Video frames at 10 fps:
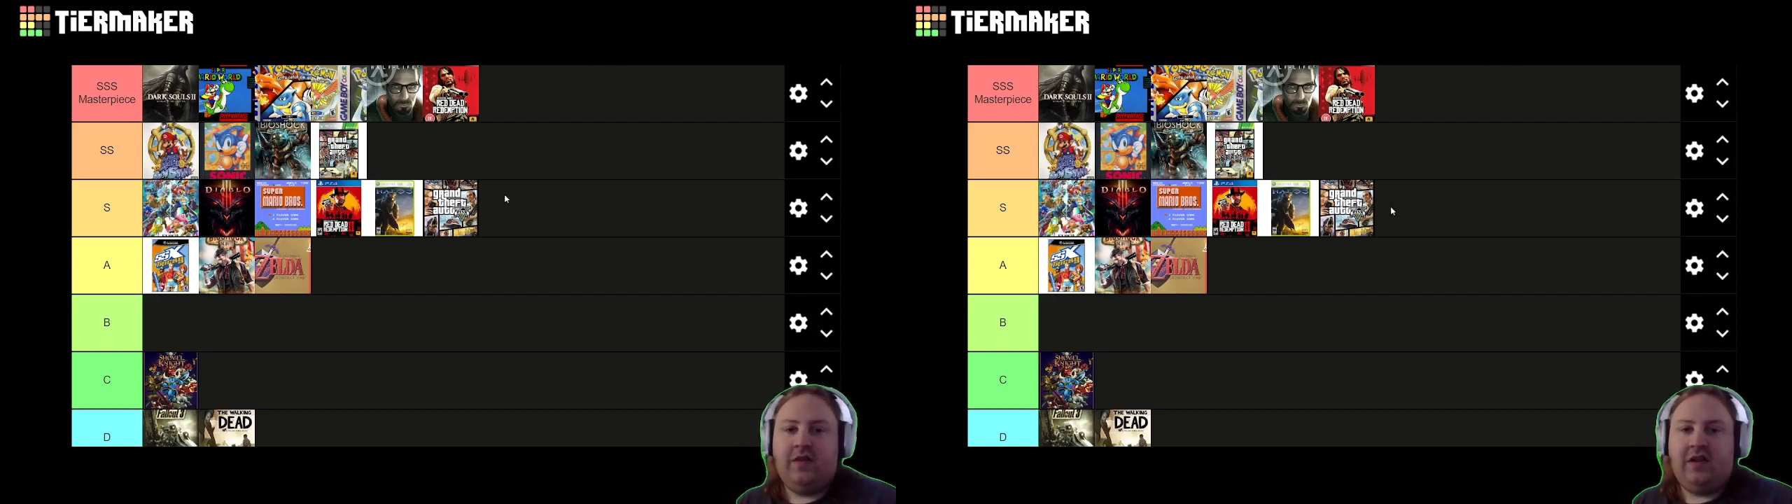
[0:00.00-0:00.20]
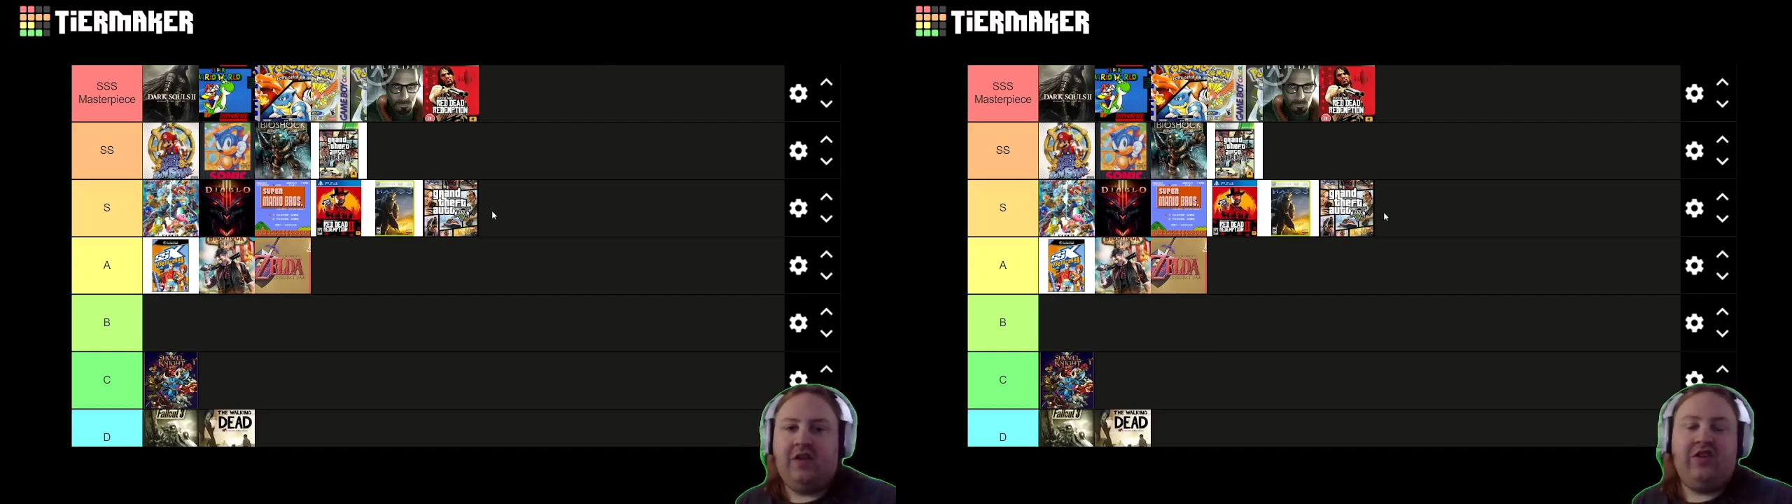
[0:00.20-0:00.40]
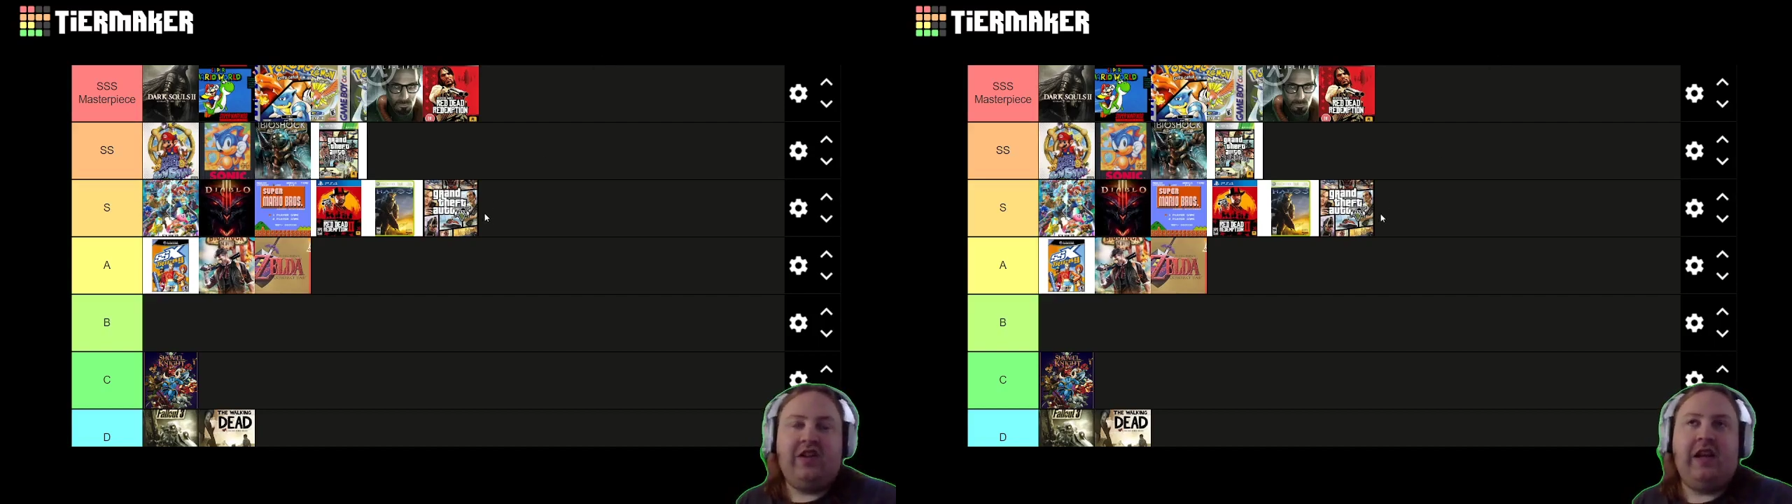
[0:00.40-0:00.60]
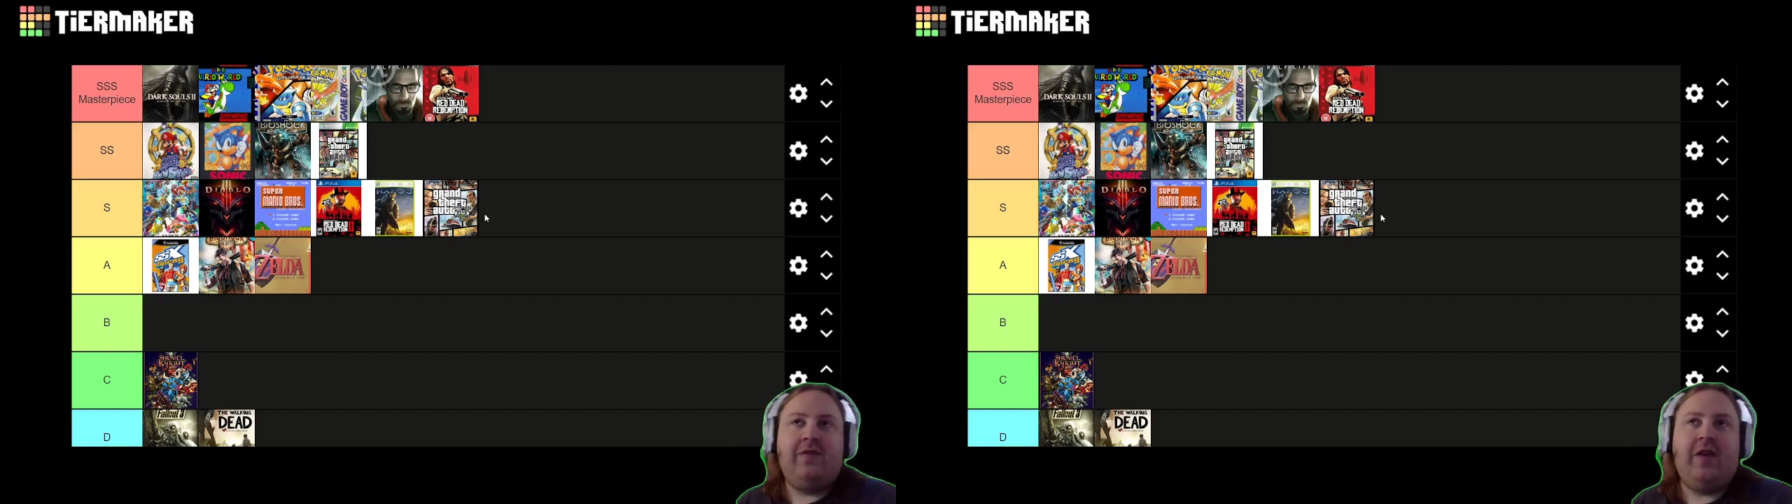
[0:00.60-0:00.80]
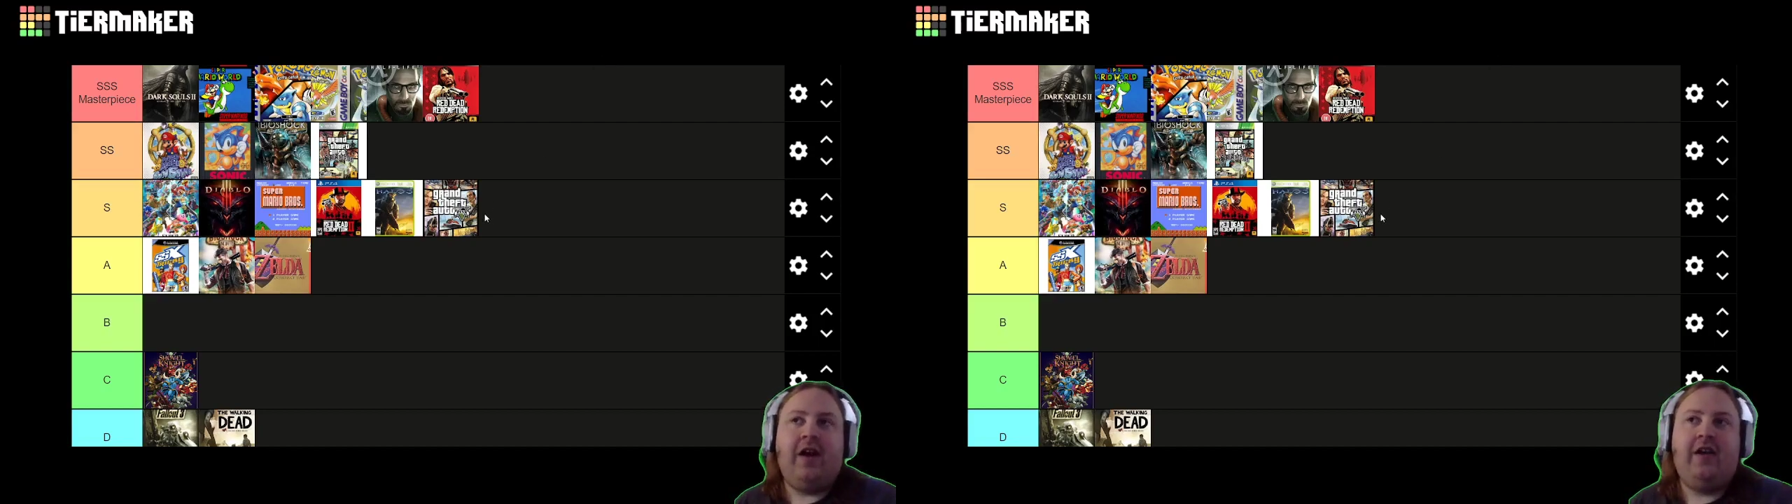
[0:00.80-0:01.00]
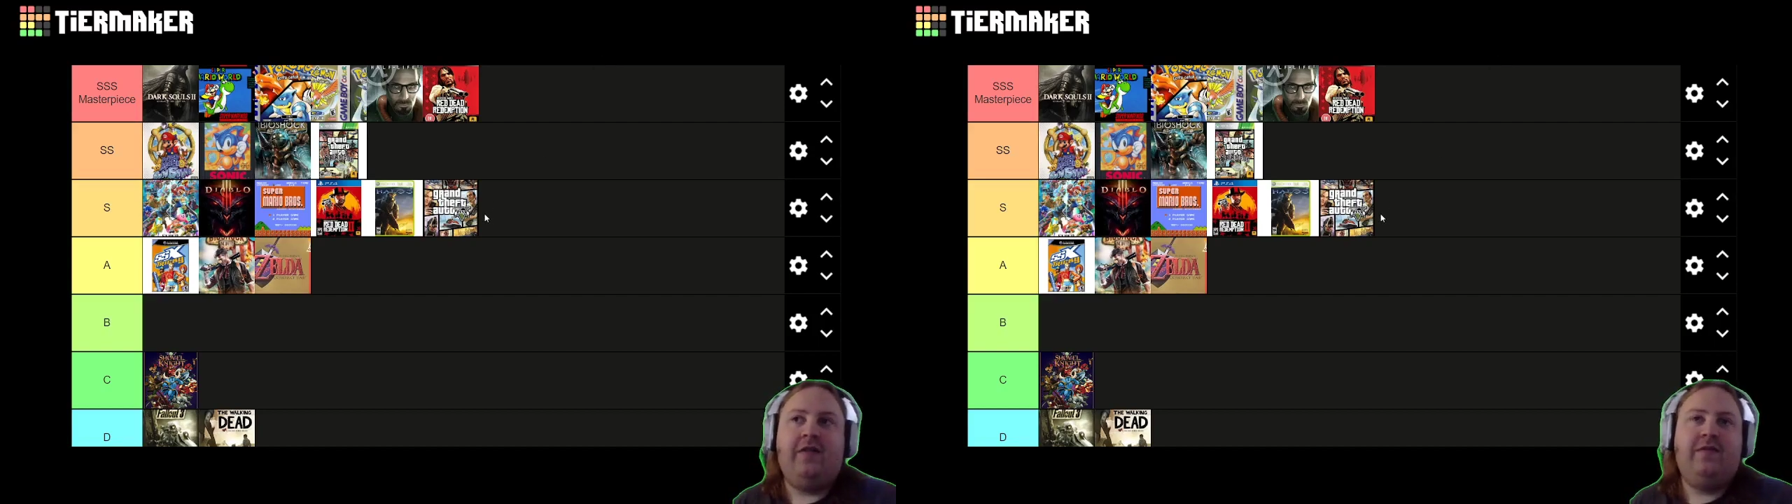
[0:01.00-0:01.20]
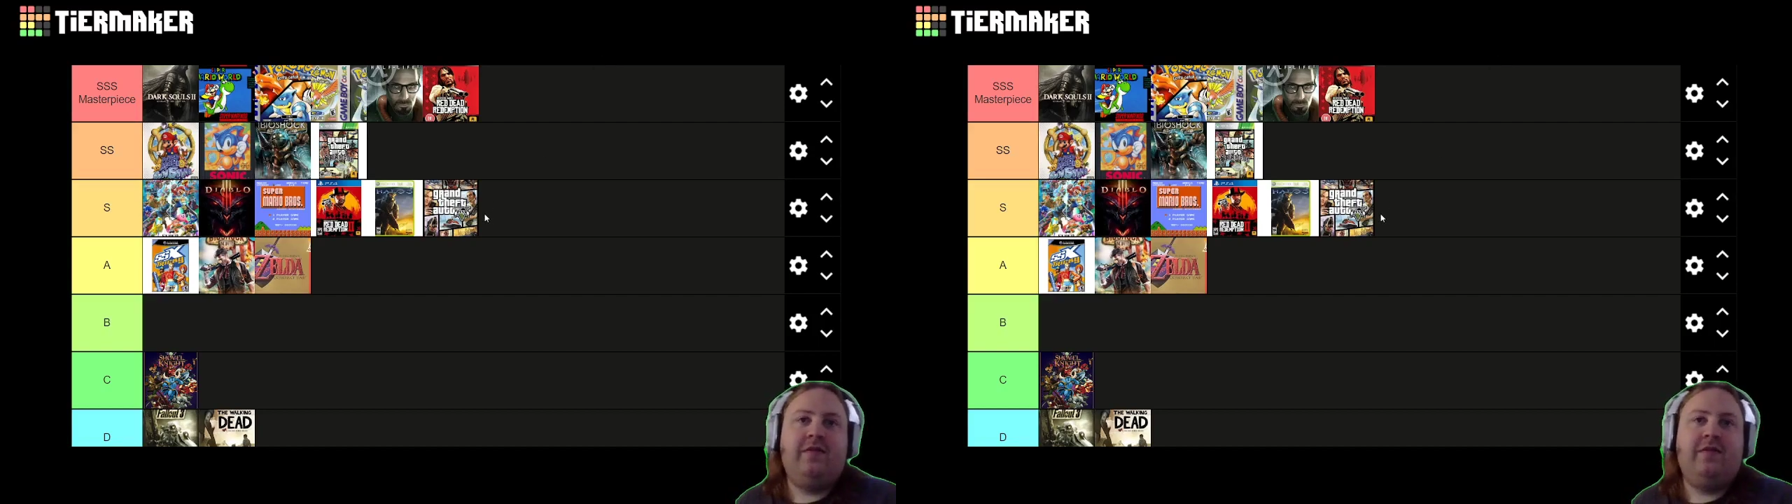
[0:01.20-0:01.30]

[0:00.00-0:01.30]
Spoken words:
and then GTA 5,